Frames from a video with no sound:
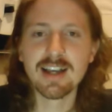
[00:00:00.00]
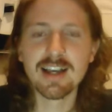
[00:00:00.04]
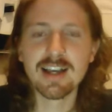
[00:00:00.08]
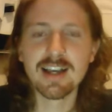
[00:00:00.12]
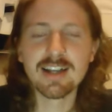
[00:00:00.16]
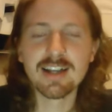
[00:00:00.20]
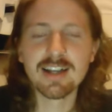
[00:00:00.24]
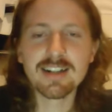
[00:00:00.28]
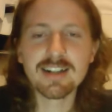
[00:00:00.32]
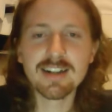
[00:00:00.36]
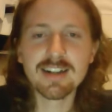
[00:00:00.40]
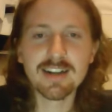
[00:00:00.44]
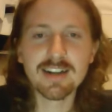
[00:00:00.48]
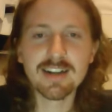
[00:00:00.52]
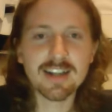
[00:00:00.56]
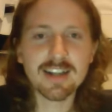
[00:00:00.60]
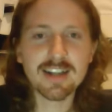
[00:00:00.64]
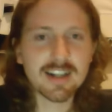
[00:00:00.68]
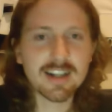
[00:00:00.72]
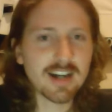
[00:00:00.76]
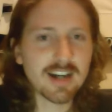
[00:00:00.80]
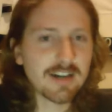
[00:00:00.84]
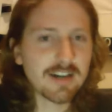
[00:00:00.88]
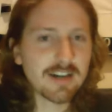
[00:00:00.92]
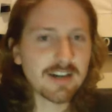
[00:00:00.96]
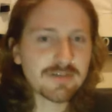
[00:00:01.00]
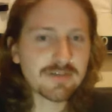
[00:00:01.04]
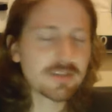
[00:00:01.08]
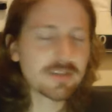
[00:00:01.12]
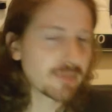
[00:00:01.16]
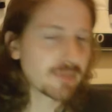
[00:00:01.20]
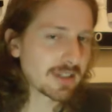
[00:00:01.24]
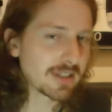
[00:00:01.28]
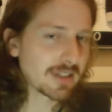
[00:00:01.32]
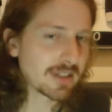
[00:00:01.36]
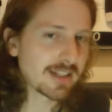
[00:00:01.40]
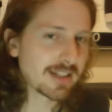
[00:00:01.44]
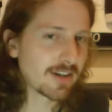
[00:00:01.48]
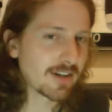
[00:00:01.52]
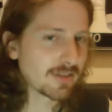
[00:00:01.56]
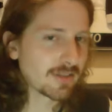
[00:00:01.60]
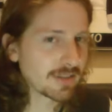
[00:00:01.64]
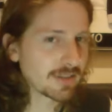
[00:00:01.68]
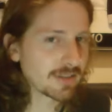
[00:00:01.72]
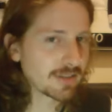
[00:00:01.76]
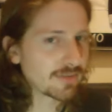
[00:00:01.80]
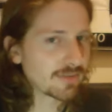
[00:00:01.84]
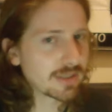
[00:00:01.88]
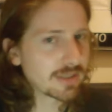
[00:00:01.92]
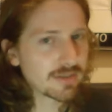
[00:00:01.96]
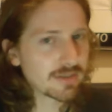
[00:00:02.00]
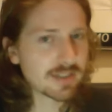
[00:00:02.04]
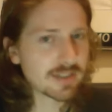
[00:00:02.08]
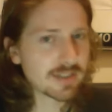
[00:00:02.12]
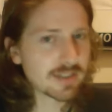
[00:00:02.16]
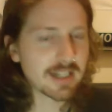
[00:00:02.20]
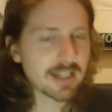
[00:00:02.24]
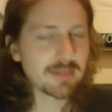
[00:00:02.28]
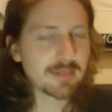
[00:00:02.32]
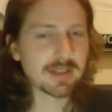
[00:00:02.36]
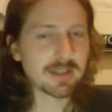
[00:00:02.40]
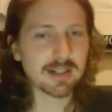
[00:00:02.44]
and comfortably the only real team